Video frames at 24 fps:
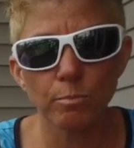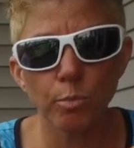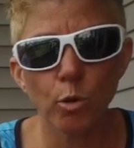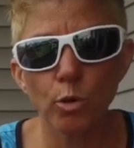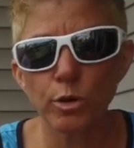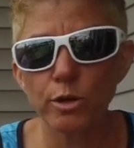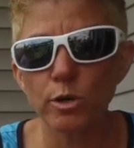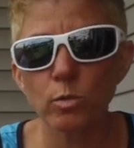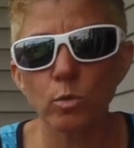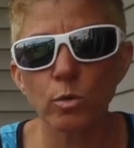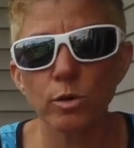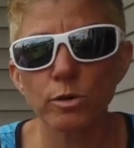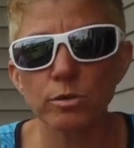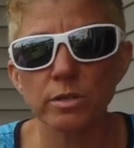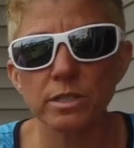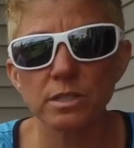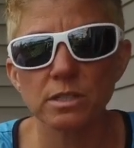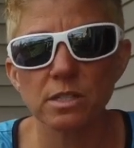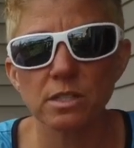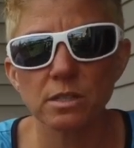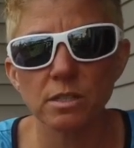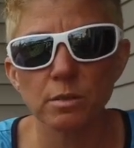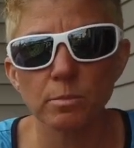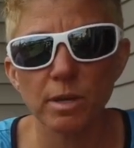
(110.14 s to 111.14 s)
pour your water
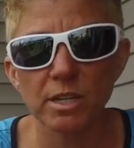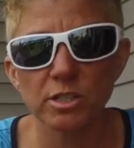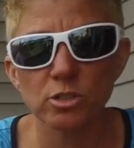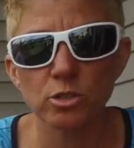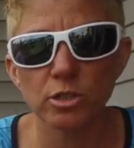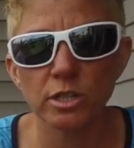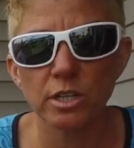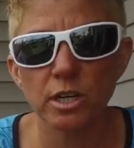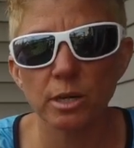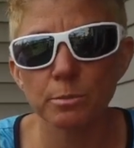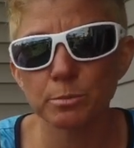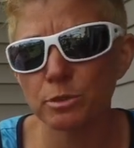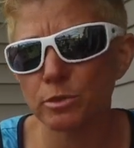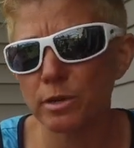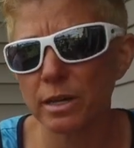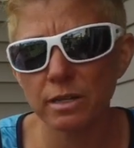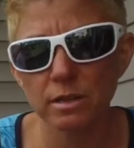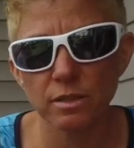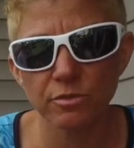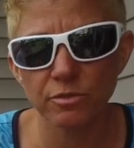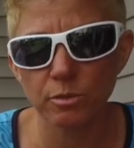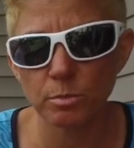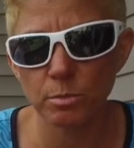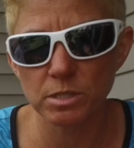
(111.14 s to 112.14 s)
into the measuring cup
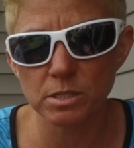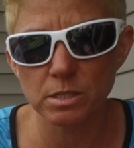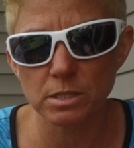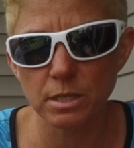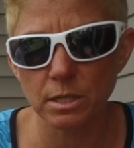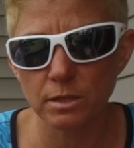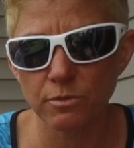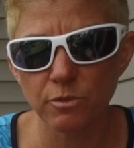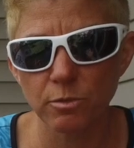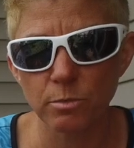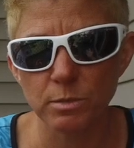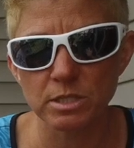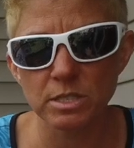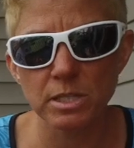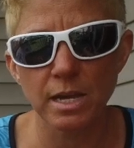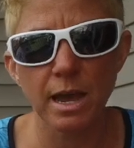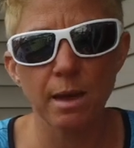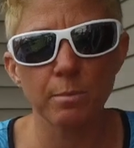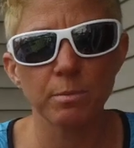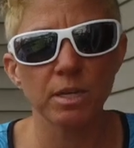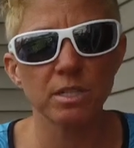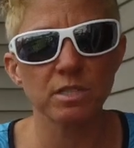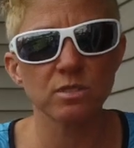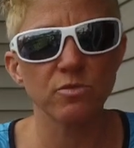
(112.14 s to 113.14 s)
directly from the sink, from the
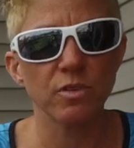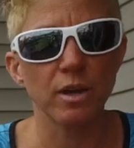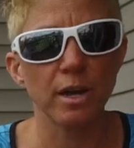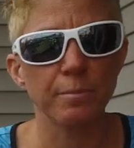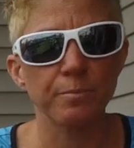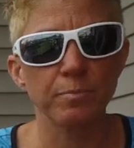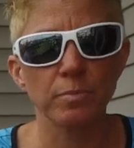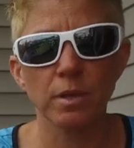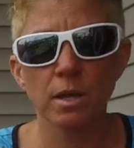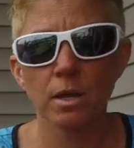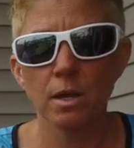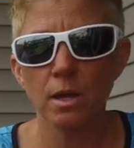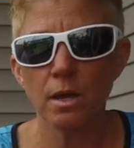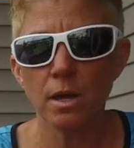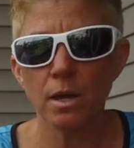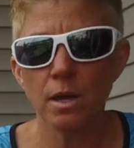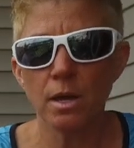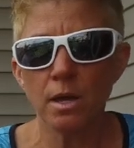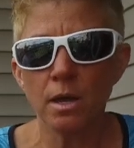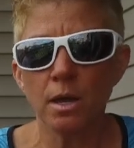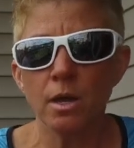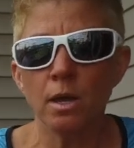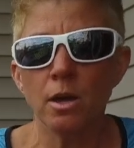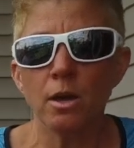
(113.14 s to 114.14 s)
tap. That's fine.
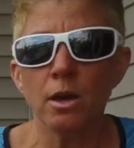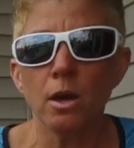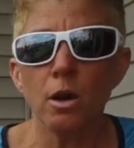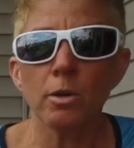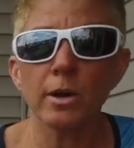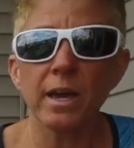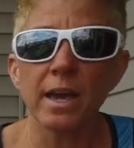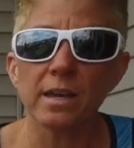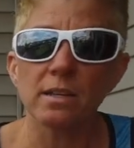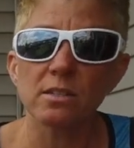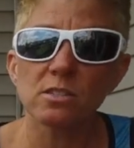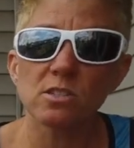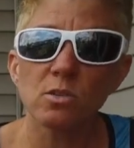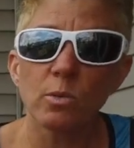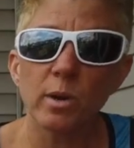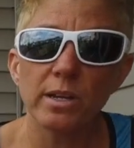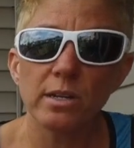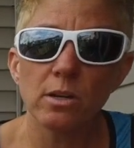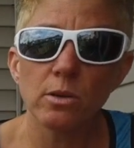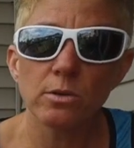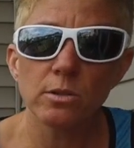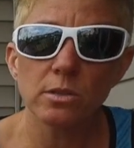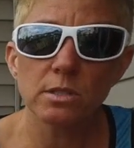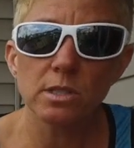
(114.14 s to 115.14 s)
Okay, so I
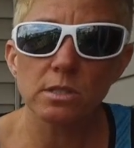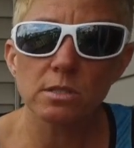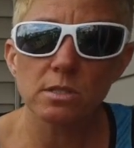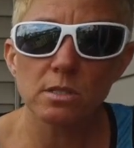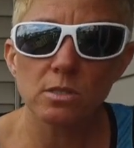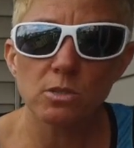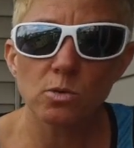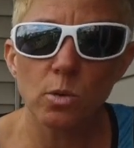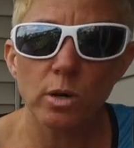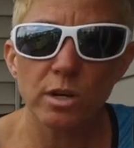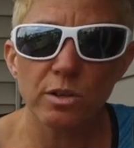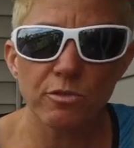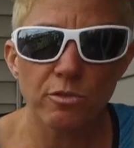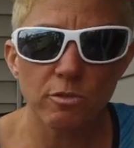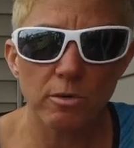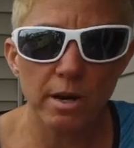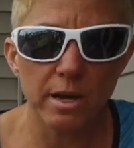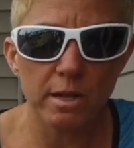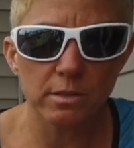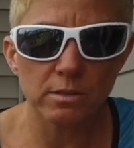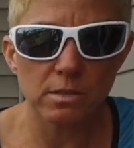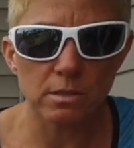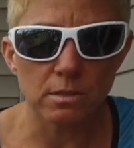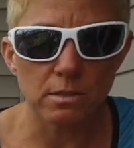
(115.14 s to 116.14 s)
know that this is 24
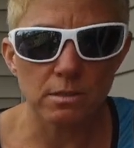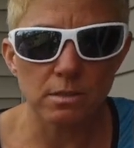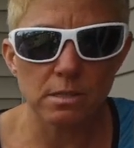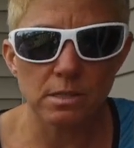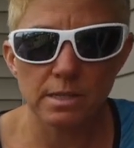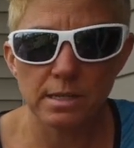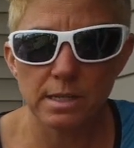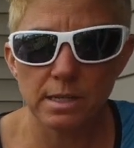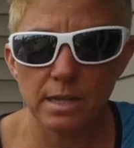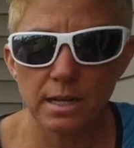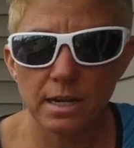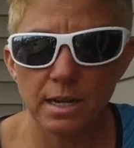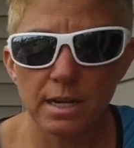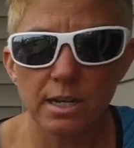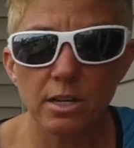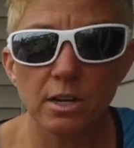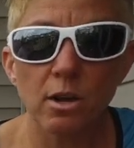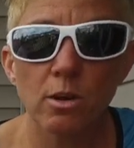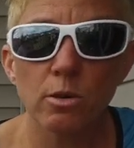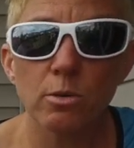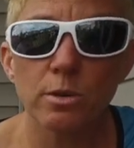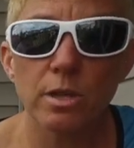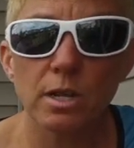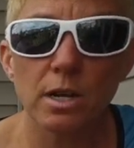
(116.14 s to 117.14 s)
ounces, and I
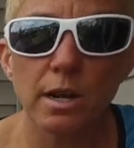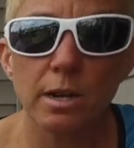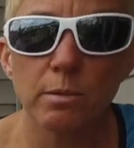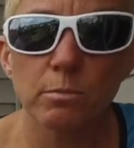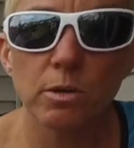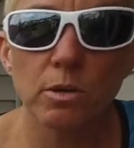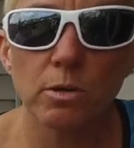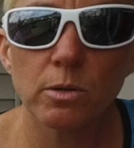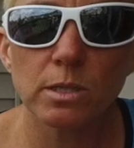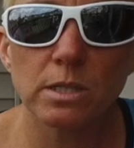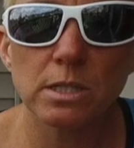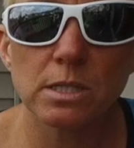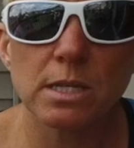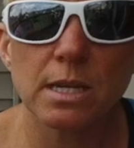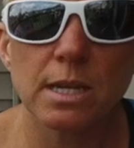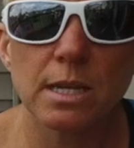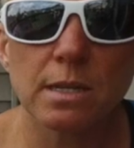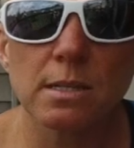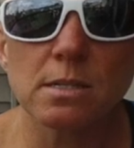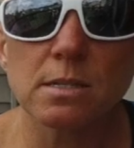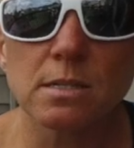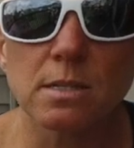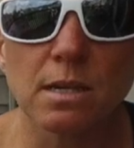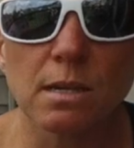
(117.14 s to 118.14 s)
know that I'm going to
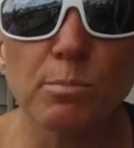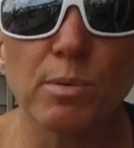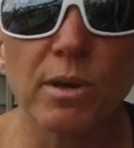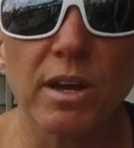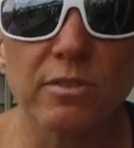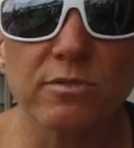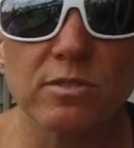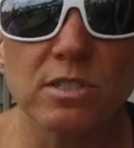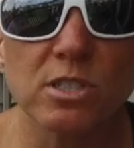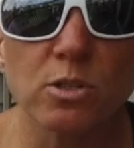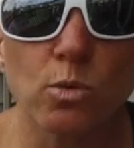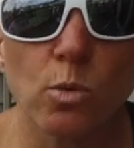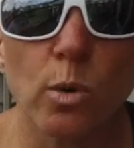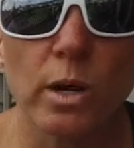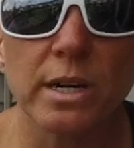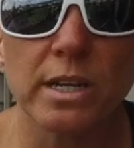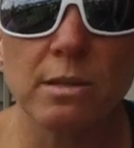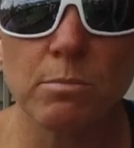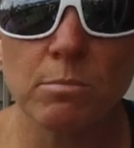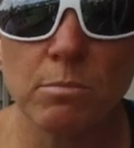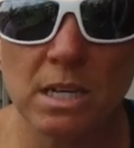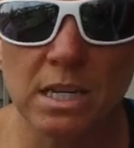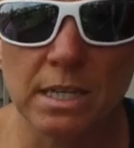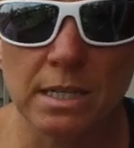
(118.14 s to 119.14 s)
take a sip every
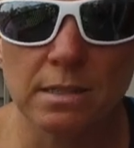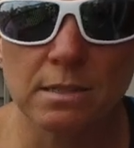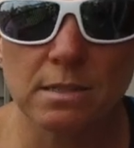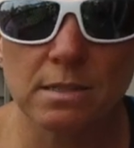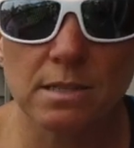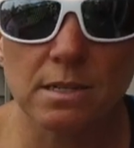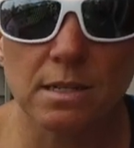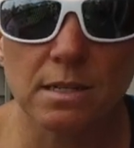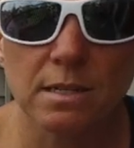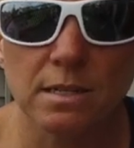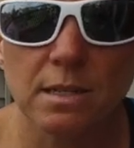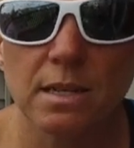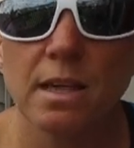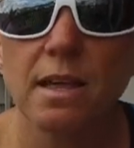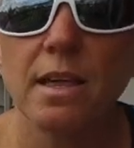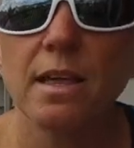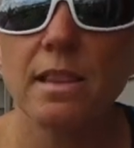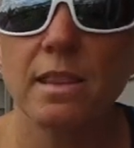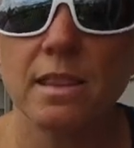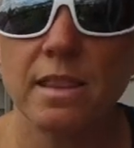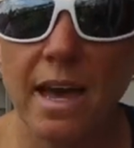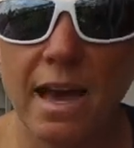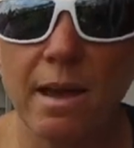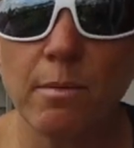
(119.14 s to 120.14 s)
20 minutes.
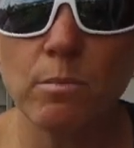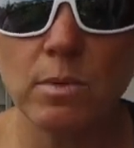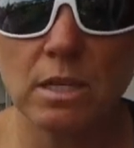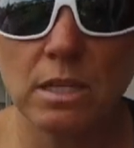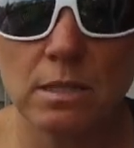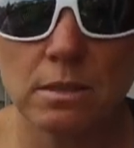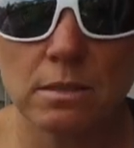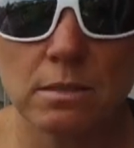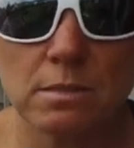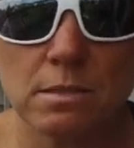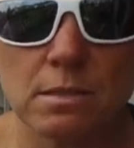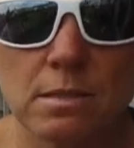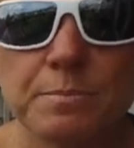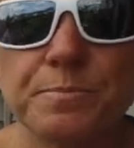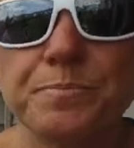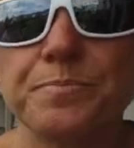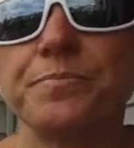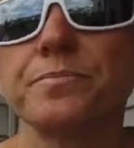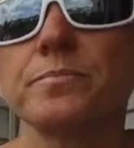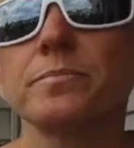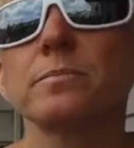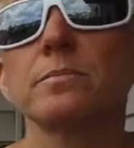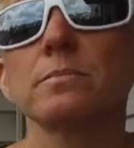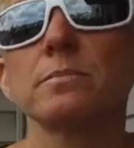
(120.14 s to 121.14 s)
That means
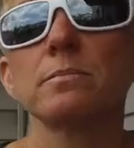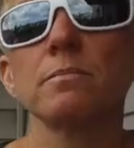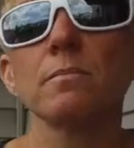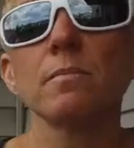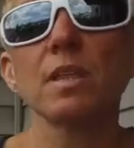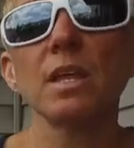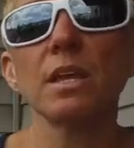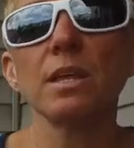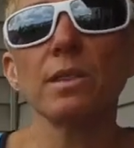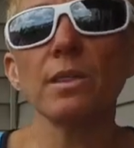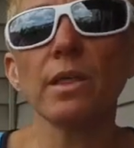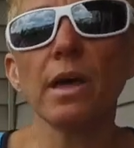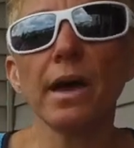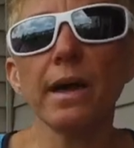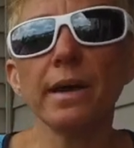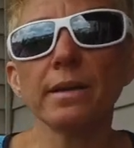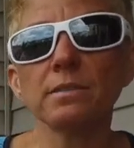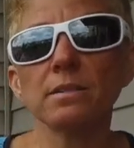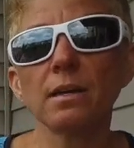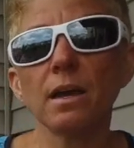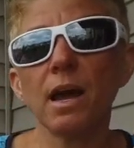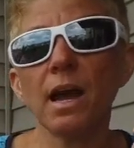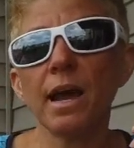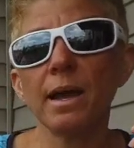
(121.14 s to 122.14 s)

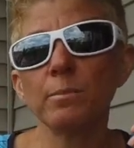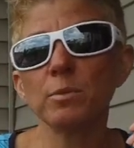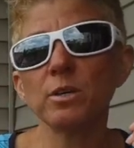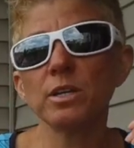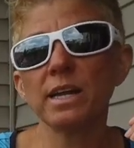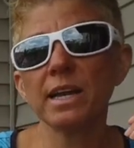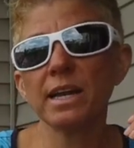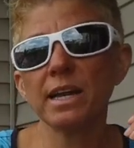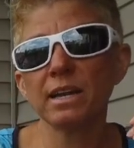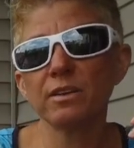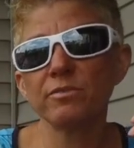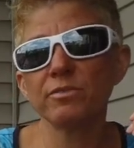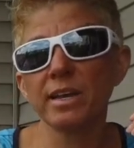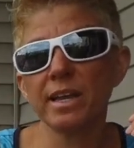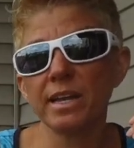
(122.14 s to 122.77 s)
that I'm going to have